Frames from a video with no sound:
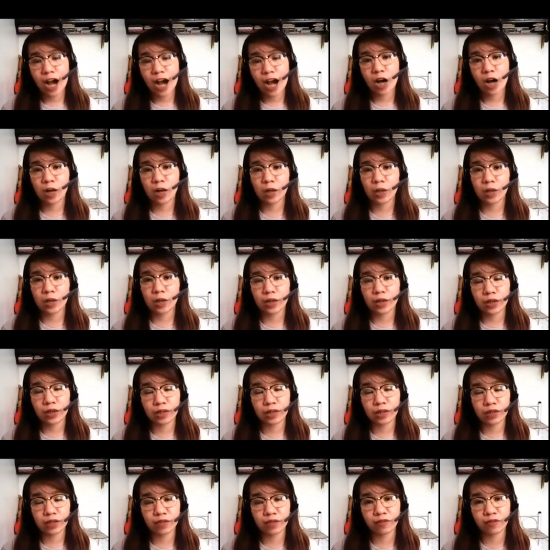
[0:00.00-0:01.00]
a
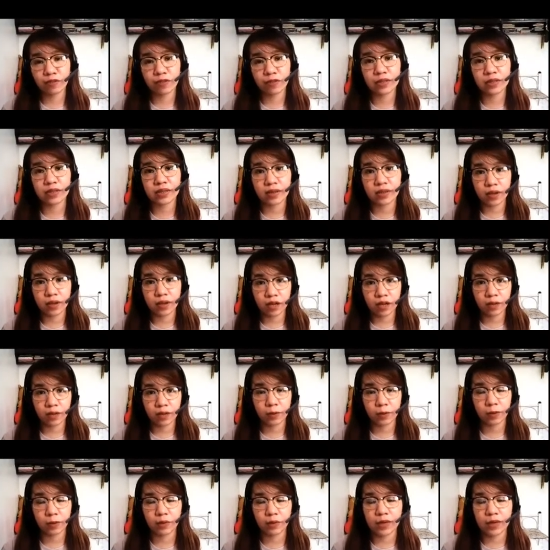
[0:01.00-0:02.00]
different type,
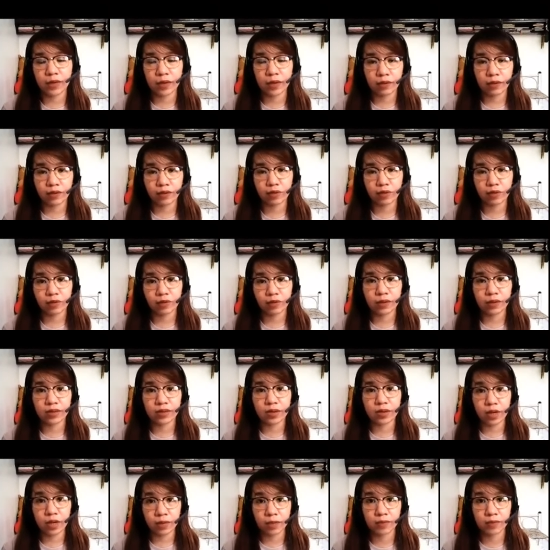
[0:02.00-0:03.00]
or we have different
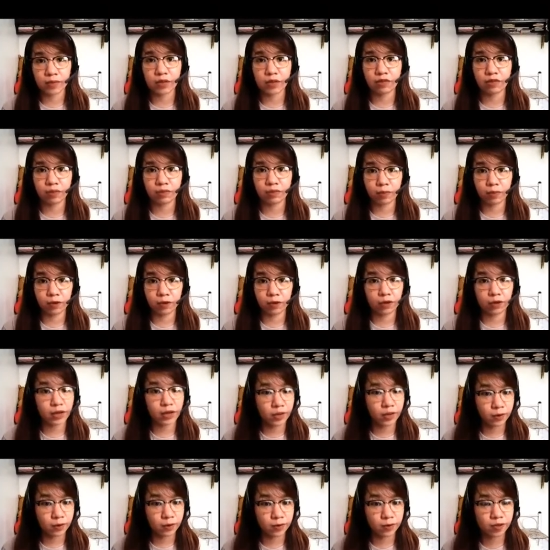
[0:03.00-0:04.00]
types of
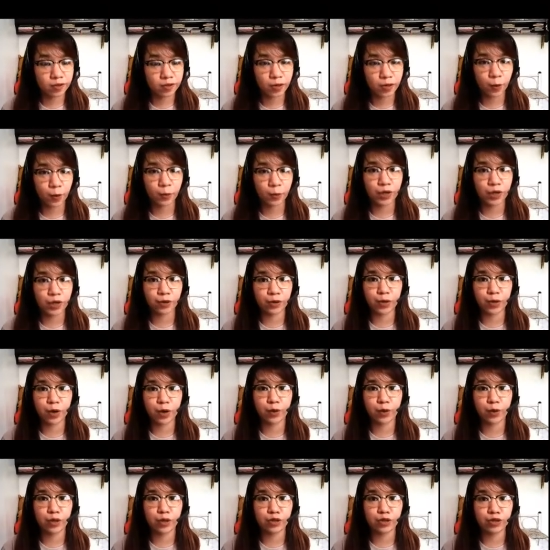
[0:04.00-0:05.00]
pronouns. So we are
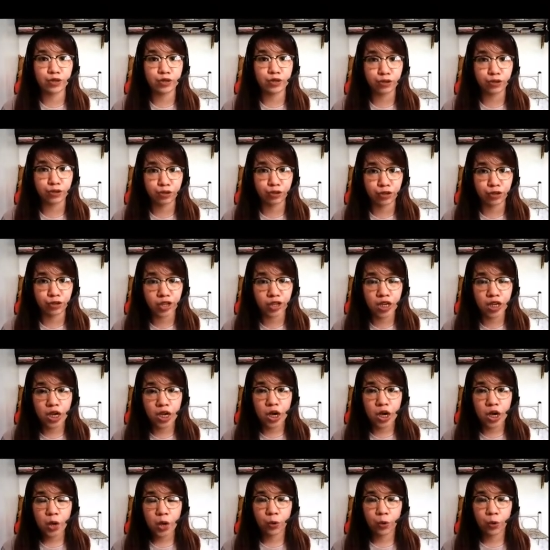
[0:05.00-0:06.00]
going to learn,
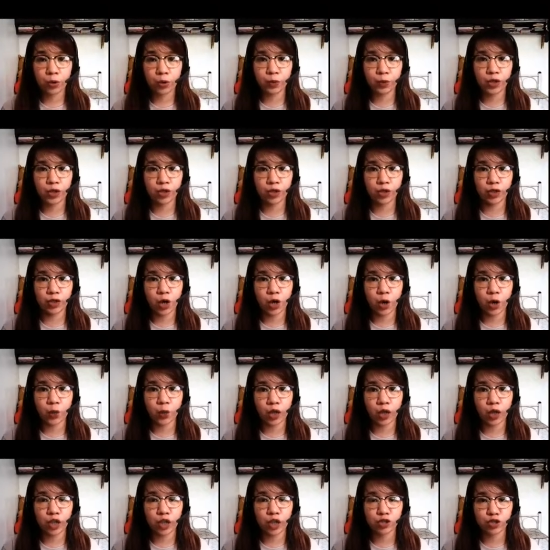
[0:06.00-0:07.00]
or we are
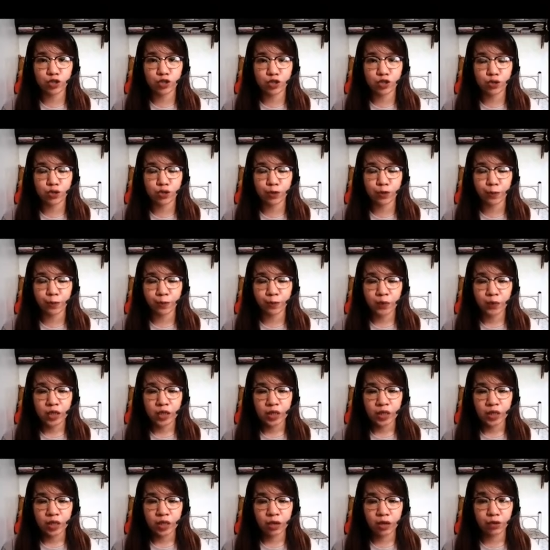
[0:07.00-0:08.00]
going to
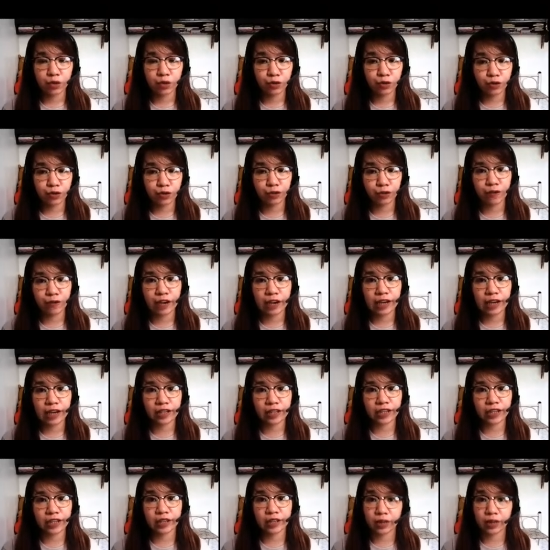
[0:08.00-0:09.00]
learn that
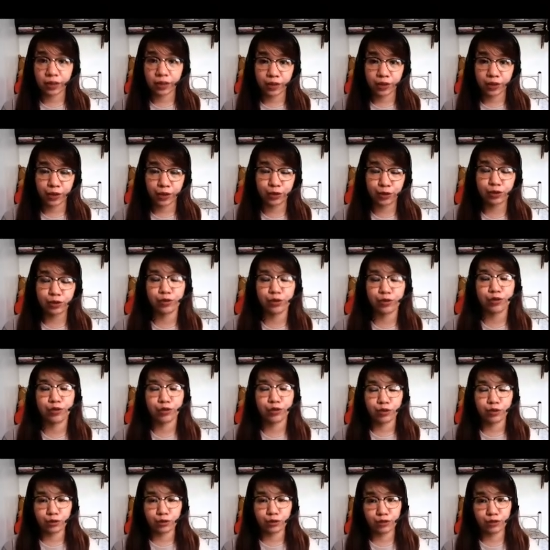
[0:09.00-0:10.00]
again in
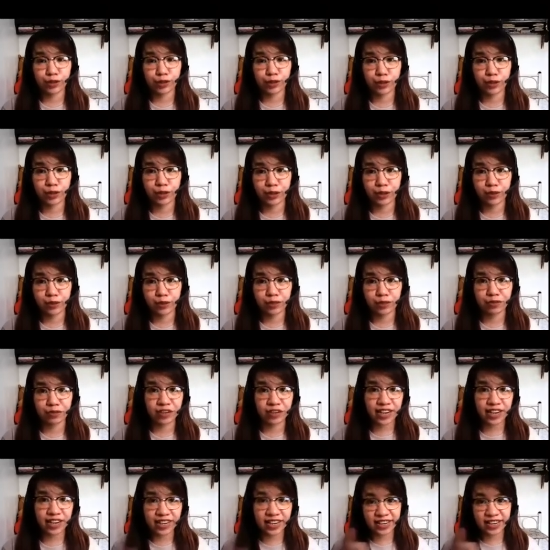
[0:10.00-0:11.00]
another video. All
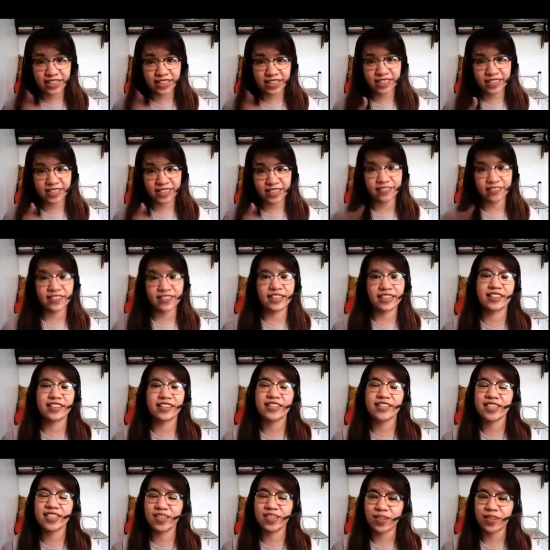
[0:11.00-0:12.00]
right, okay,
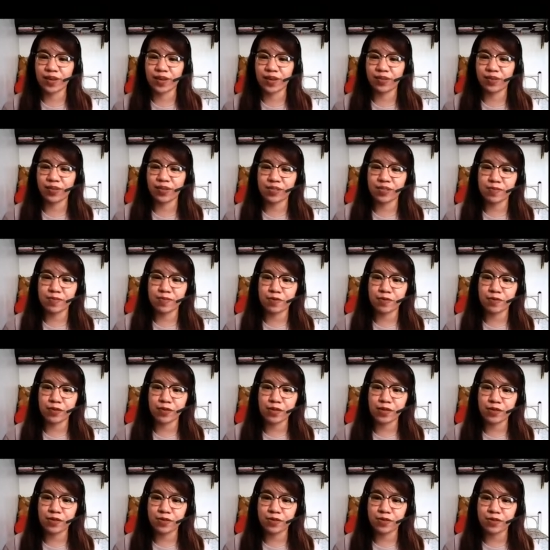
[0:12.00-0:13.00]
so now let's move on
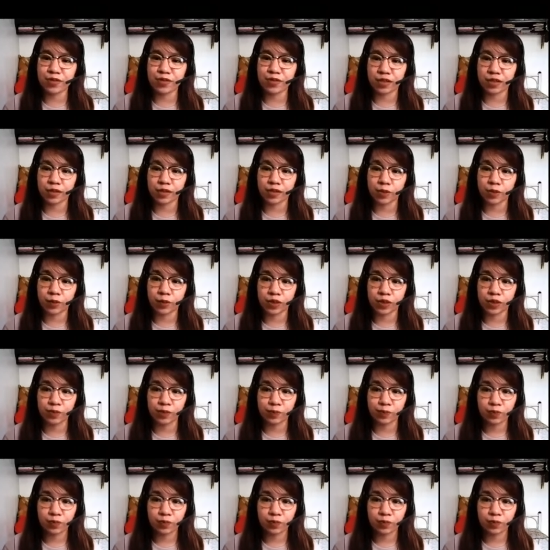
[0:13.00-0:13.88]
to the next one.